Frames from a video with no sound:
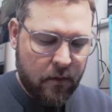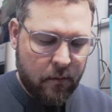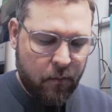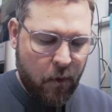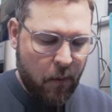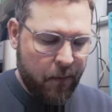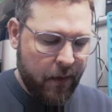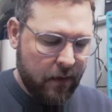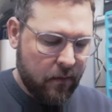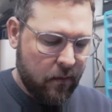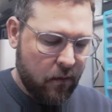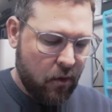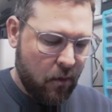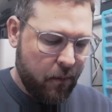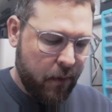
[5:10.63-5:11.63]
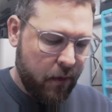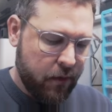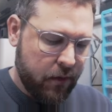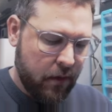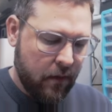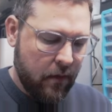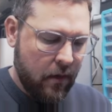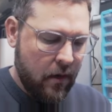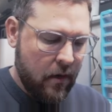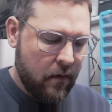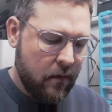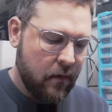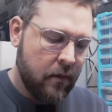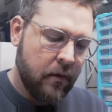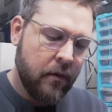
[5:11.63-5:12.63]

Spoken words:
So pop that top post in there,